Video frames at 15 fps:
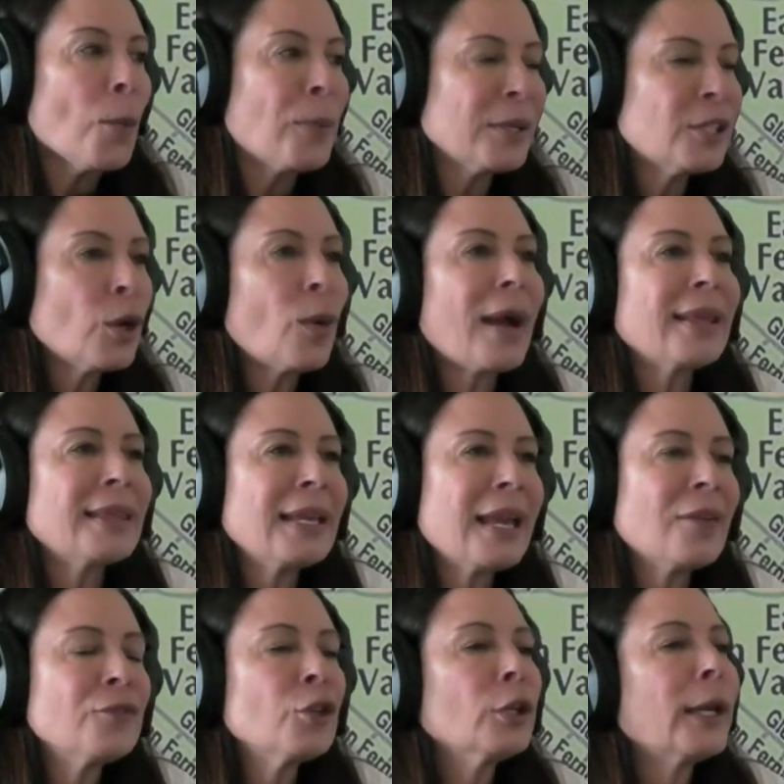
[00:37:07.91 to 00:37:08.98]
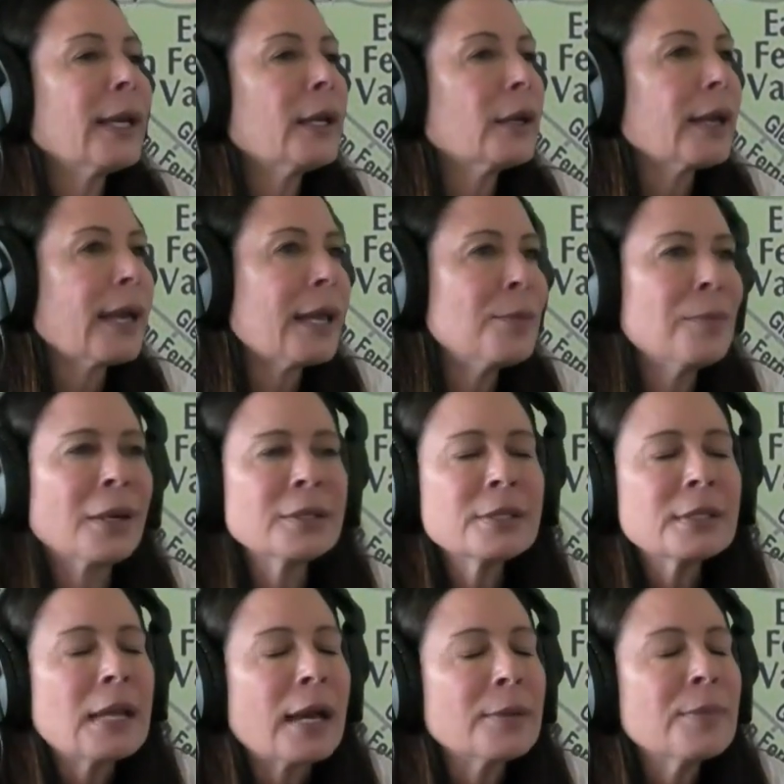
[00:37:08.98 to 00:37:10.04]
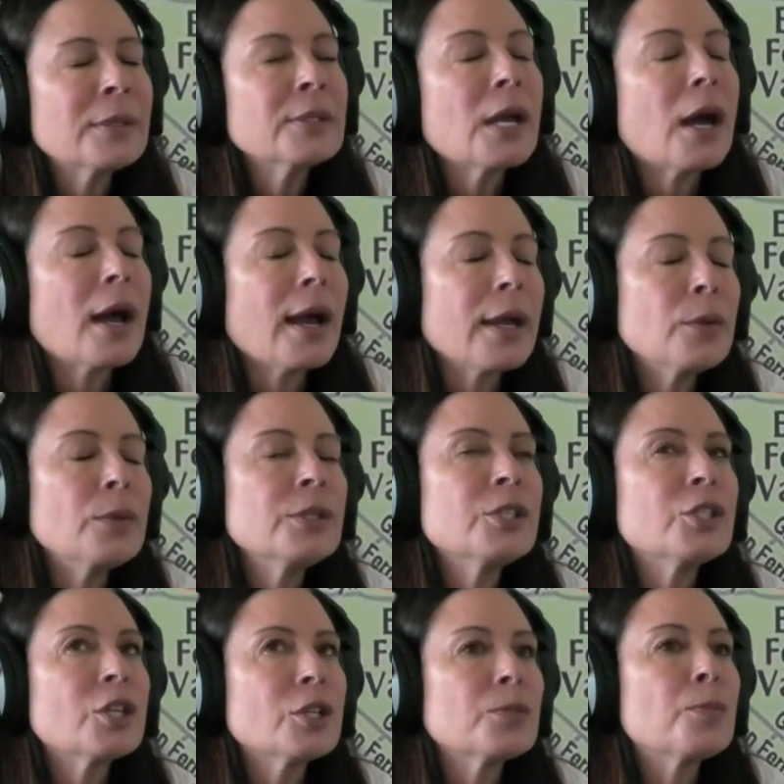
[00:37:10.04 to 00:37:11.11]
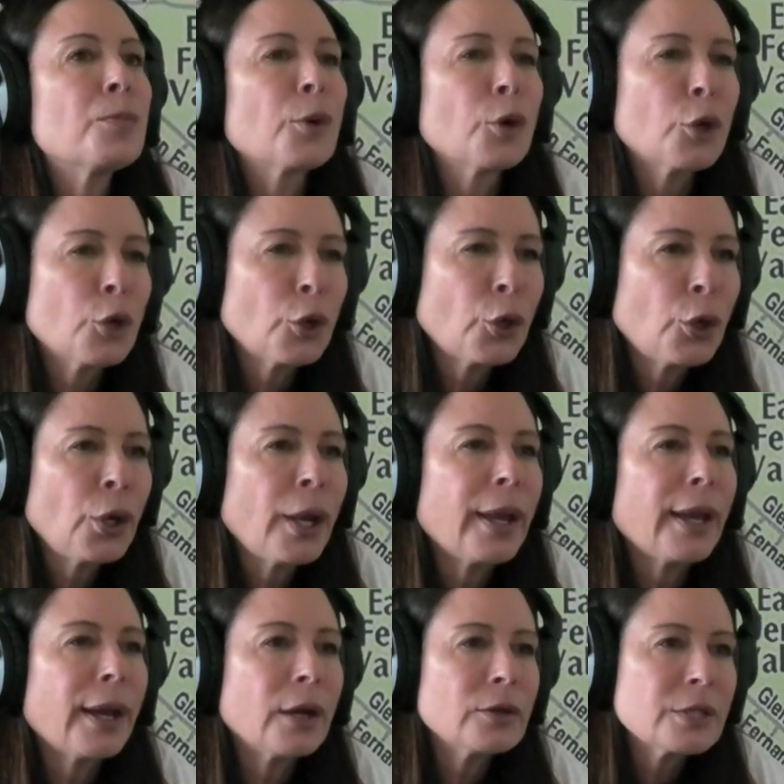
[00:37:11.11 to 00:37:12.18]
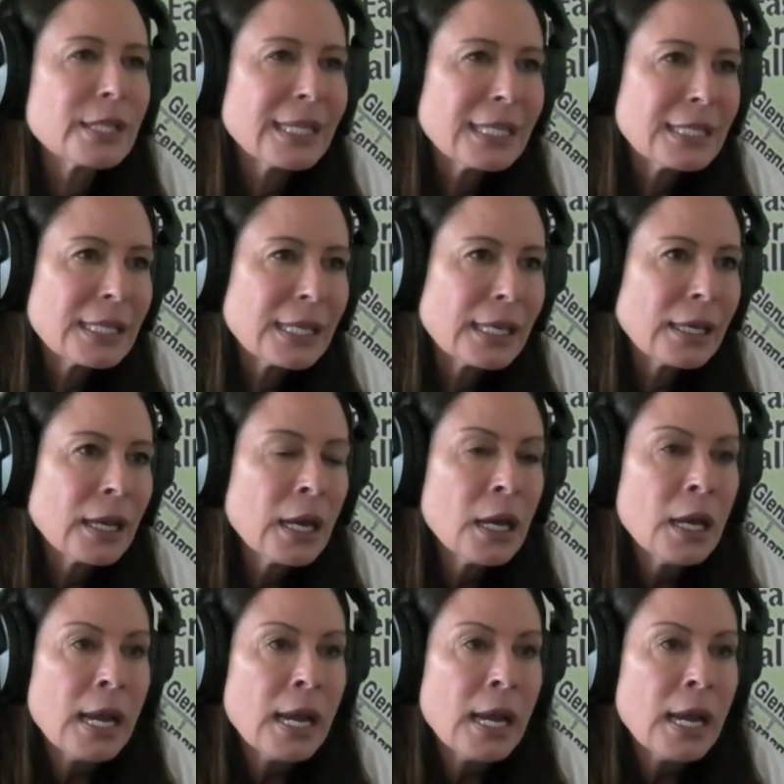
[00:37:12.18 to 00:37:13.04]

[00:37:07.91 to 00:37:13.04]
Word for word: But so I think after like 8 months, 9 months, I was just burned out, TT.